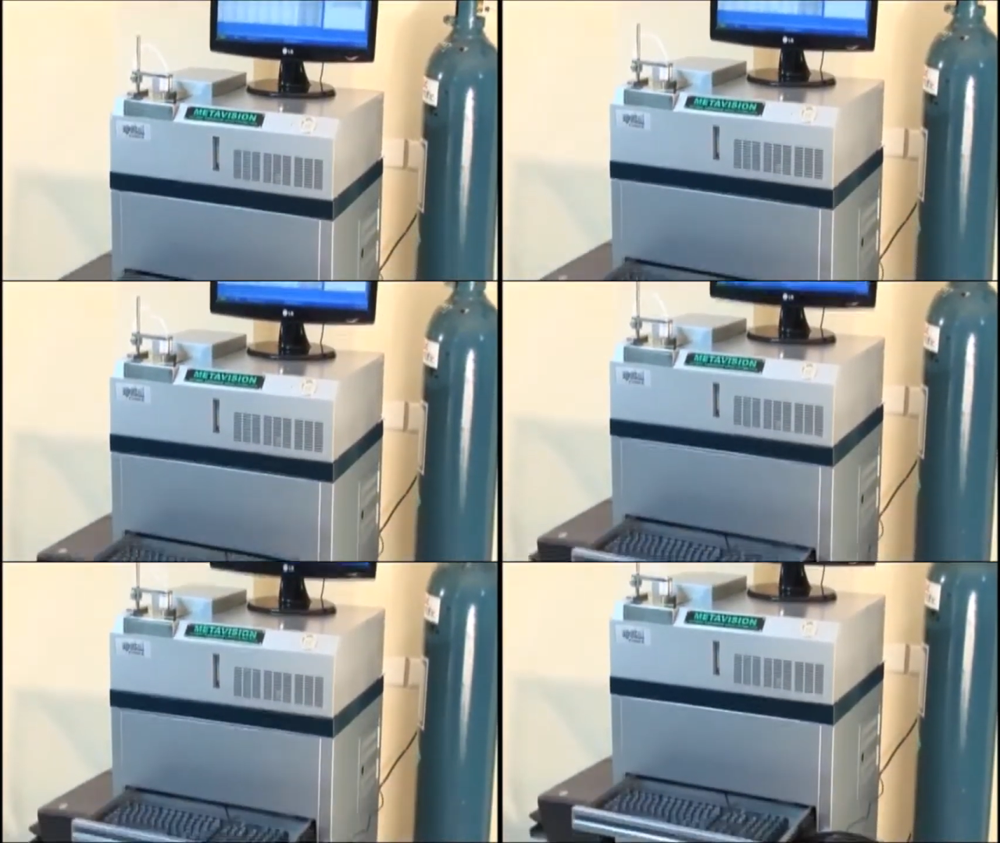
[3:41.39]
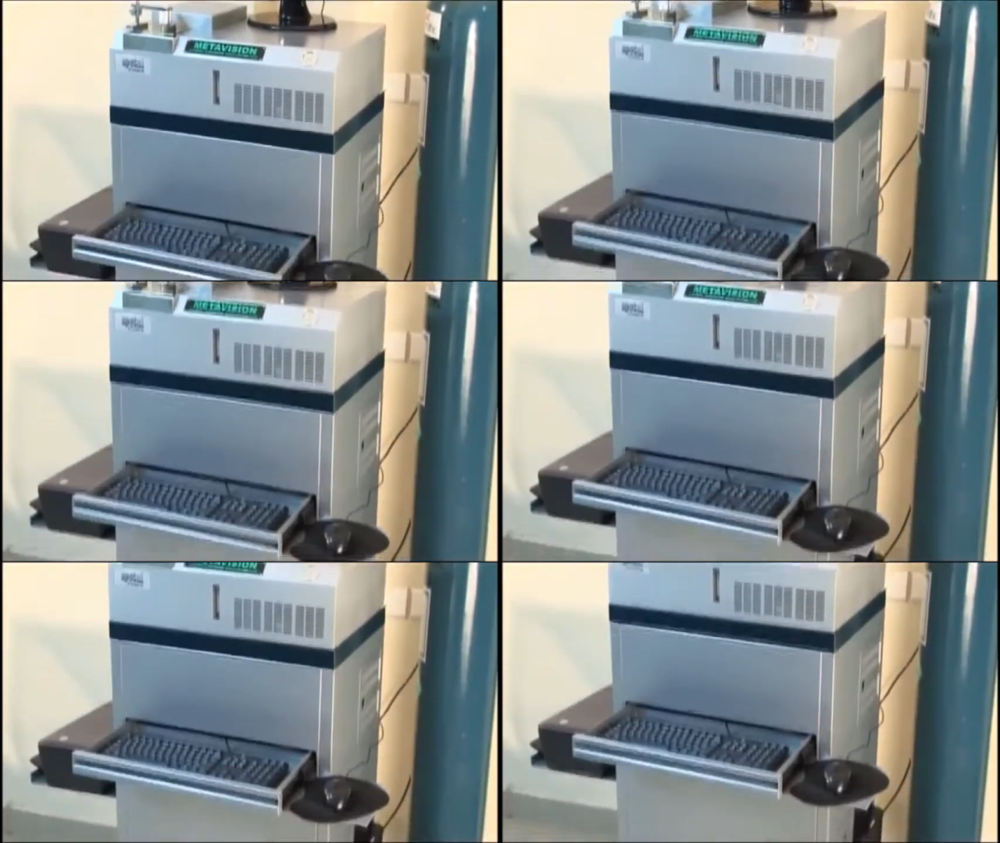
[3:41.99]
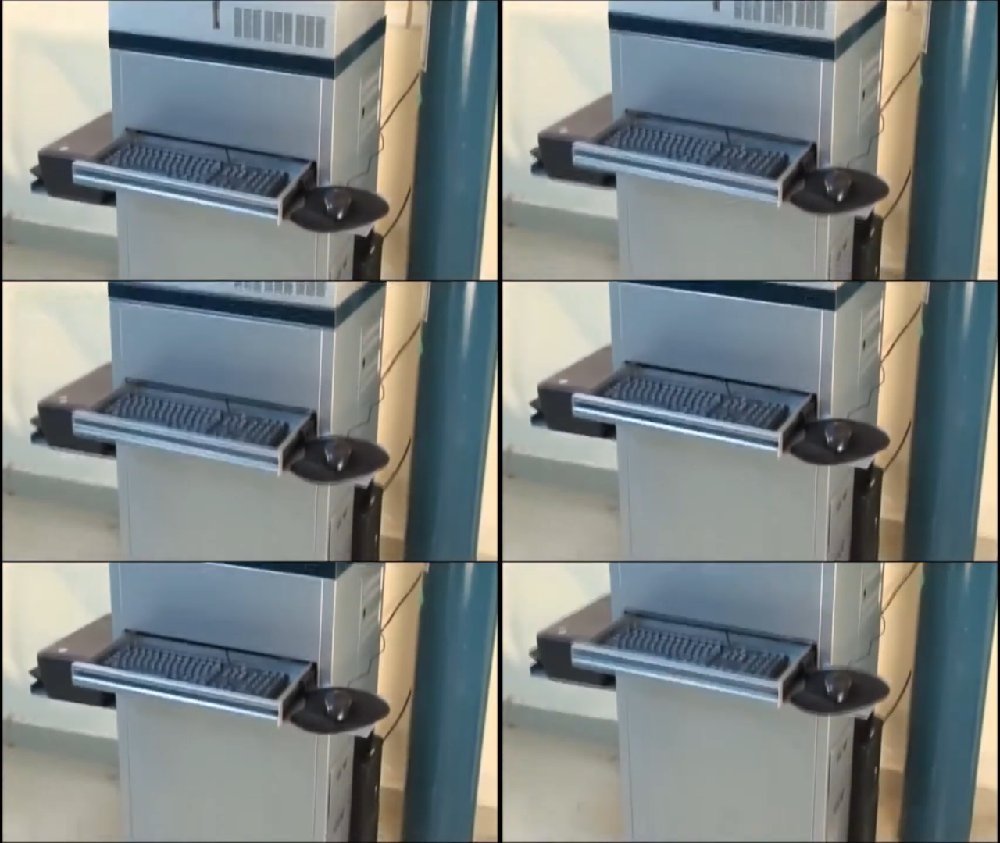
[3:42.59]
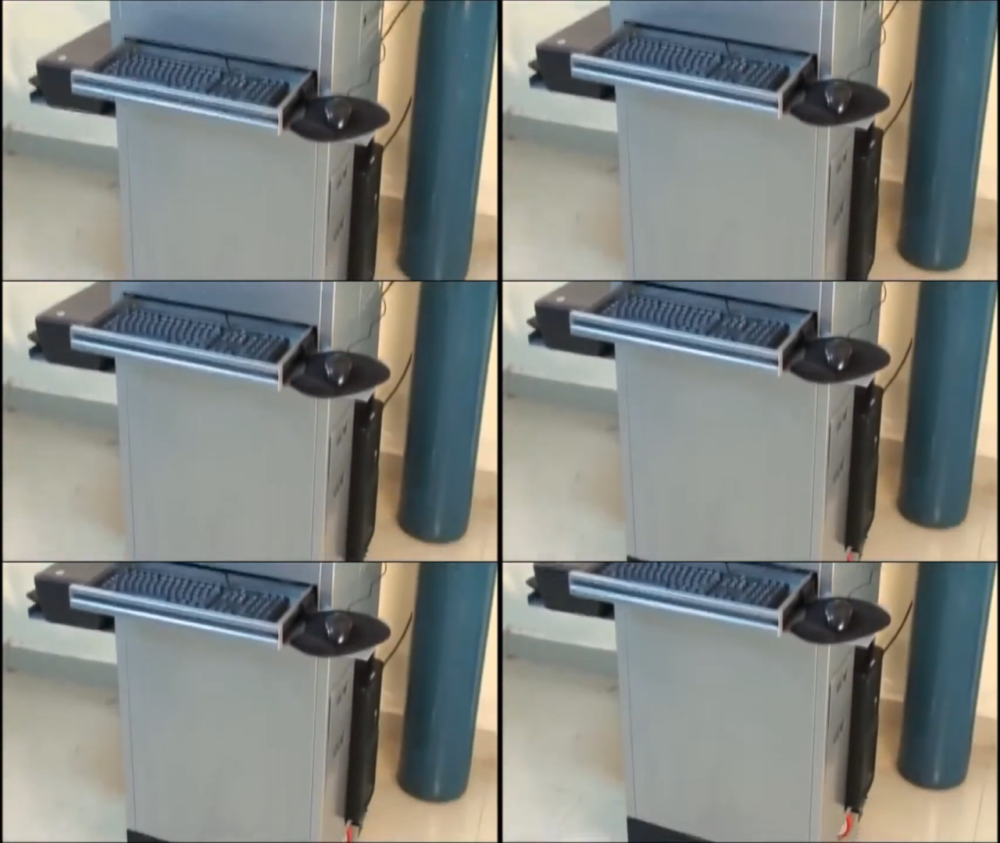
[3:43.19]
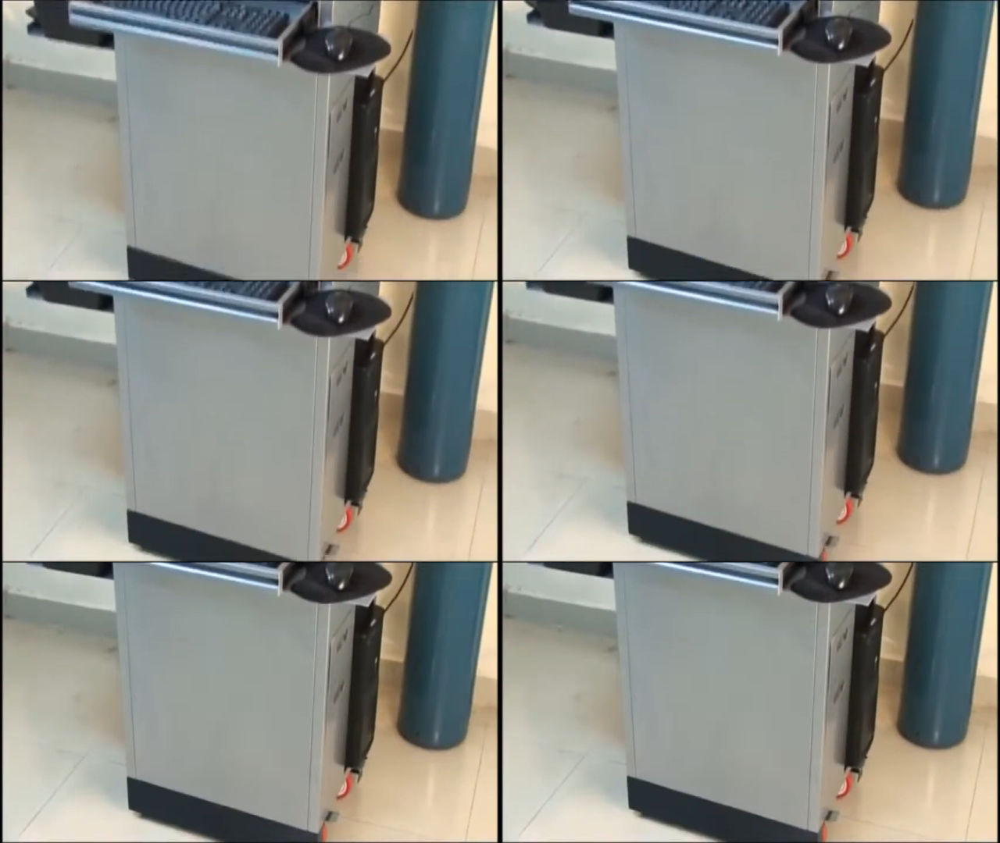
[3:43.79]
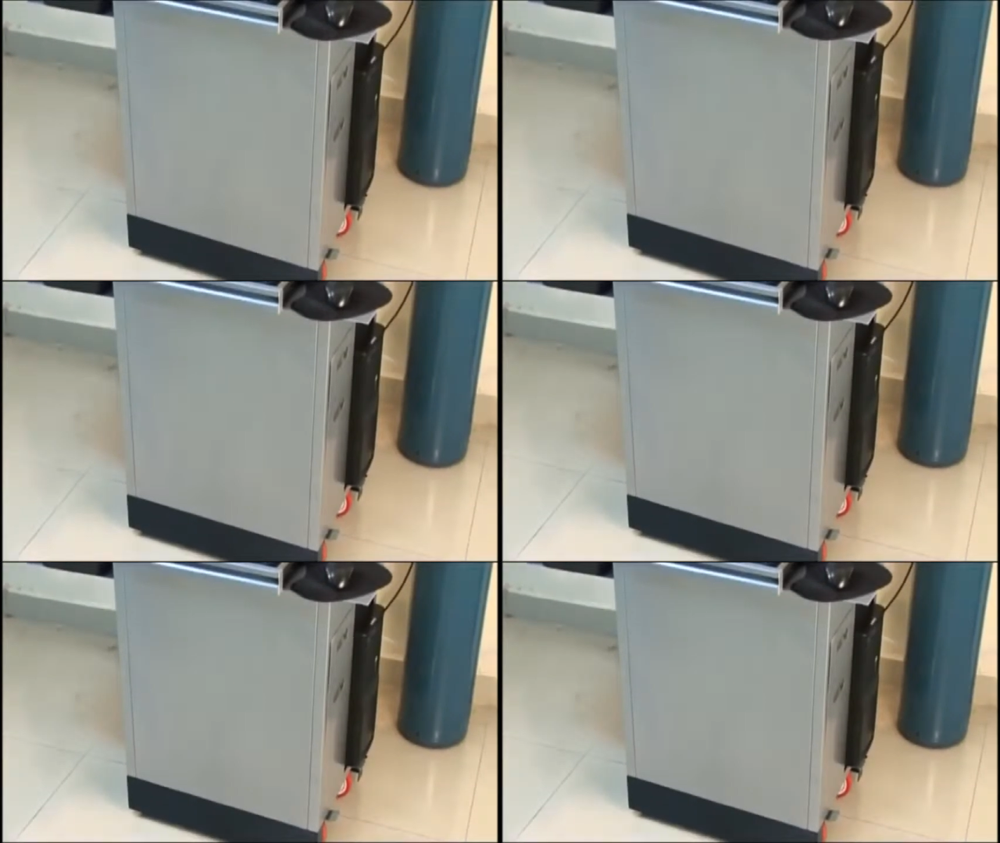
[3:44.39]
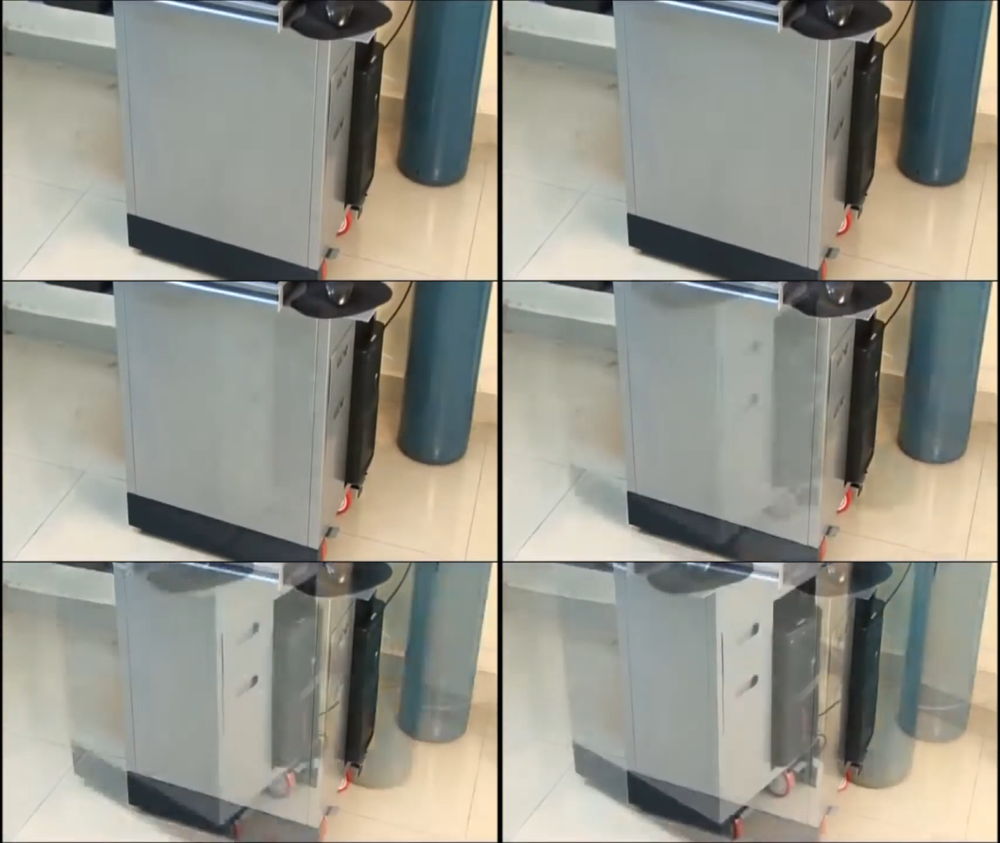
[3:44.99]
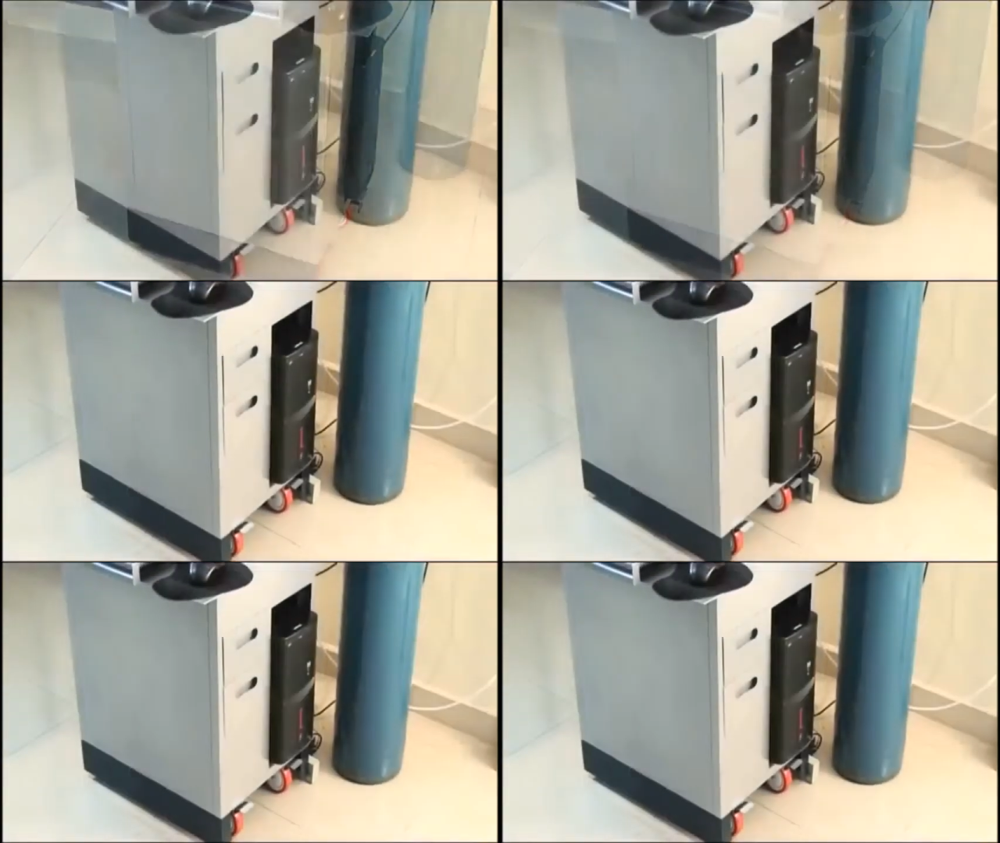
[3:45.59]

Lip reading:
[unreadable: no face in view]